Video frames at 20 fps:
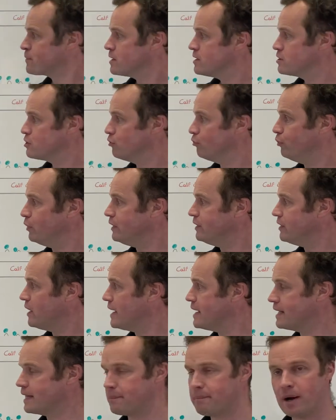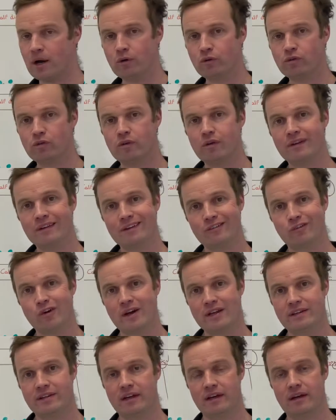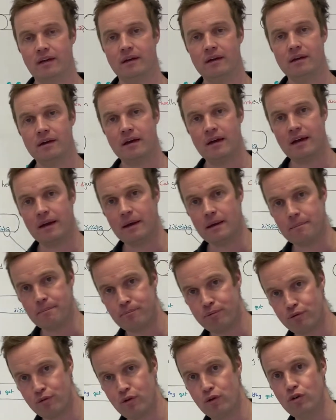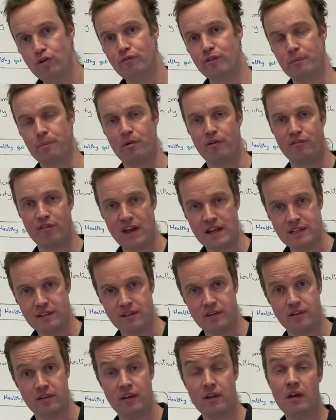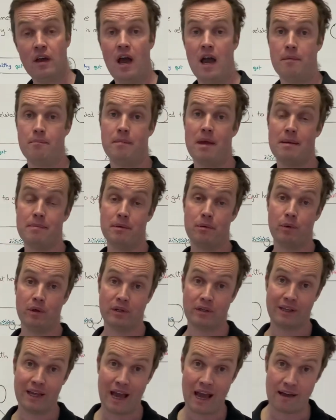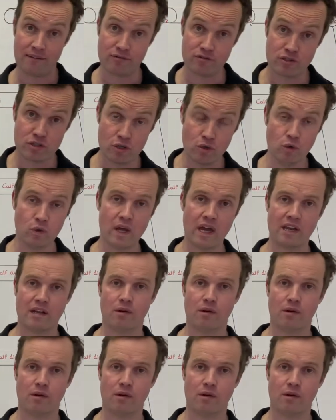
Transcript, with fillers: So if we think about uh, trying to uh, improve and prevent it, and maybe when calves do get